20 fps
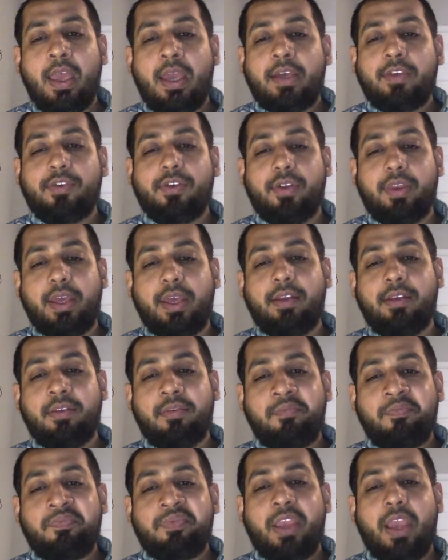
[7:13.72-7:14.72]
So then
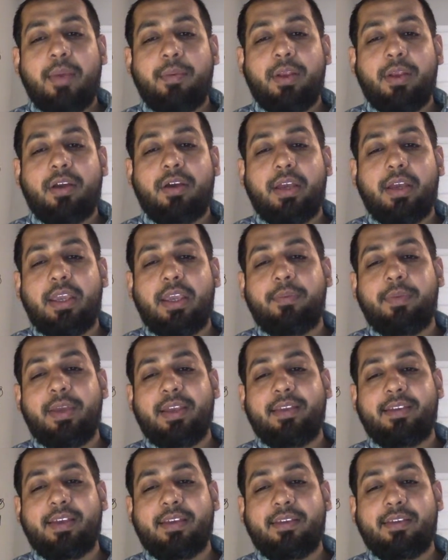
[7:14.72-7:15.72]
Ibn al-Qayyim, he
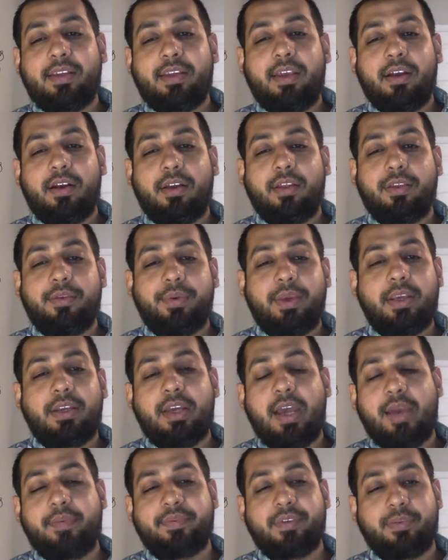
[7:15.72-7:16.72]
says that there are 3
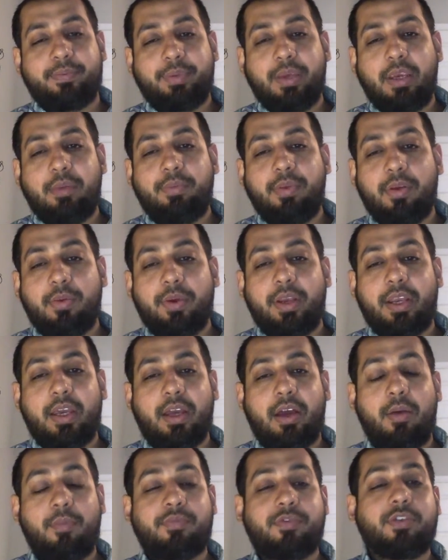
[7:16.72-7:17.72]
types of people when it
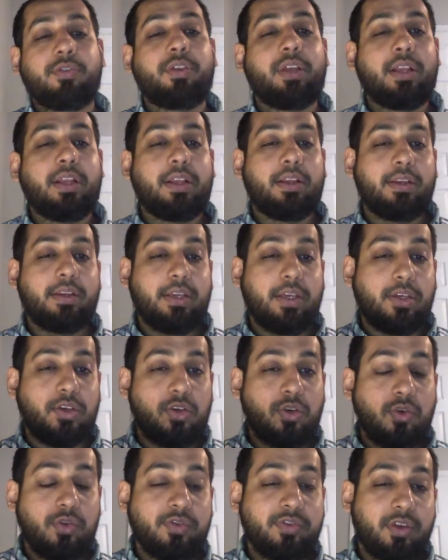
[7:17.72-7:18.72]
comes to the
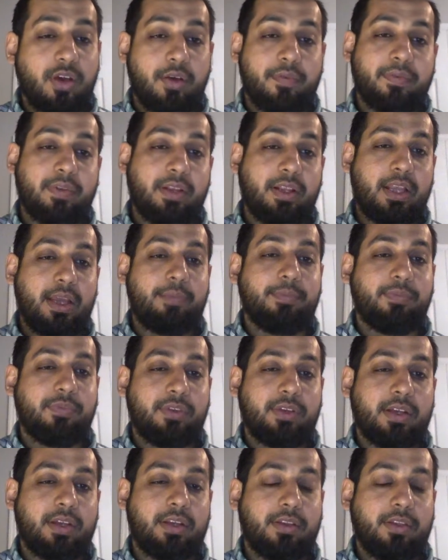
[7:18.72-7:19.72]
use of
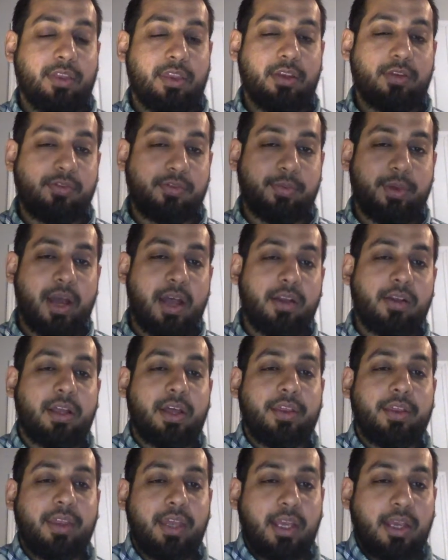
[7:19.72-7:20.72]
limbs. And
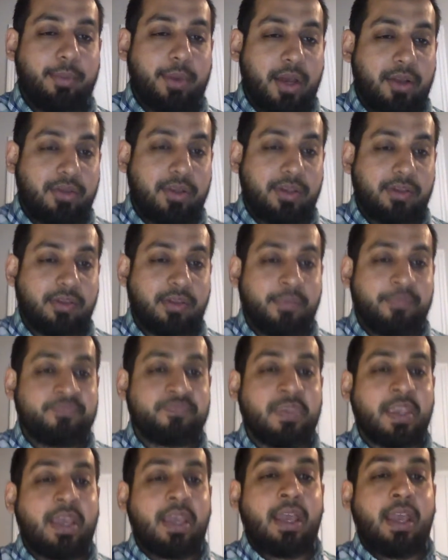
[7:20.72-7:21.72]
subhanAllah, think about this,
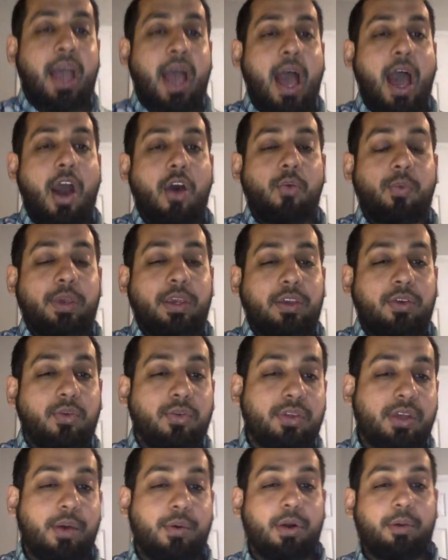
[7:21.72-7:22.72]
how we
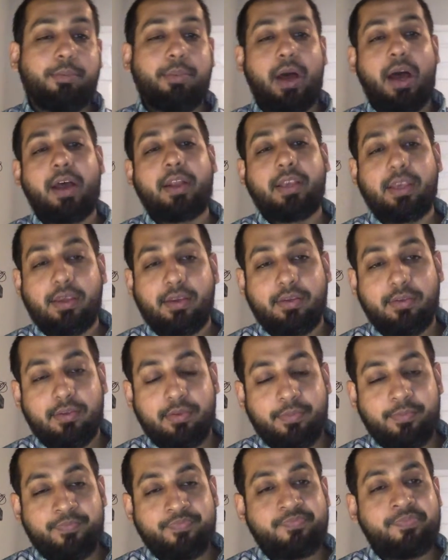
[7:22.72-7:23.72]
use our bodies.
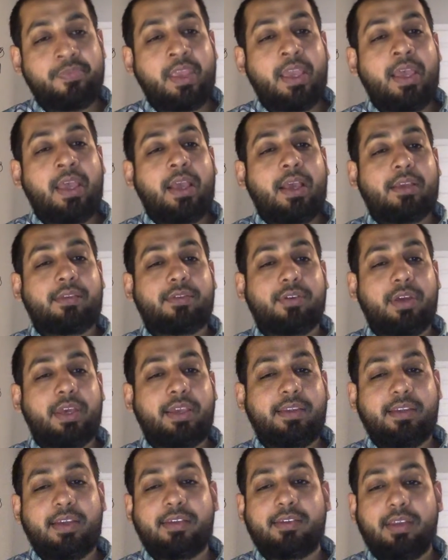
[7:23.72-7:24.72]
So he
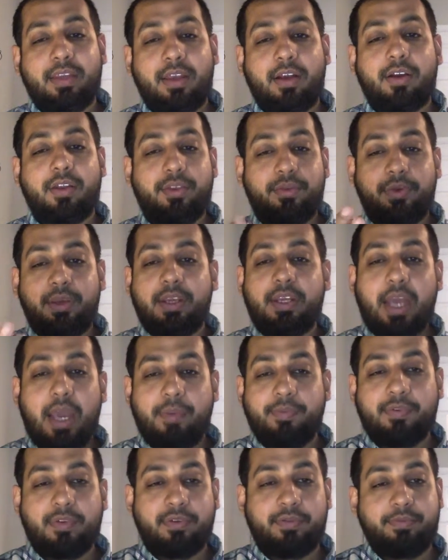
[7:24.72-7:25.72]
says that there are 3
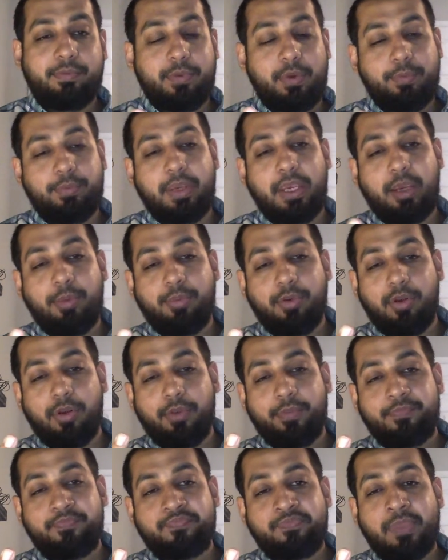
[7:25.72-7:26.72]
types of people.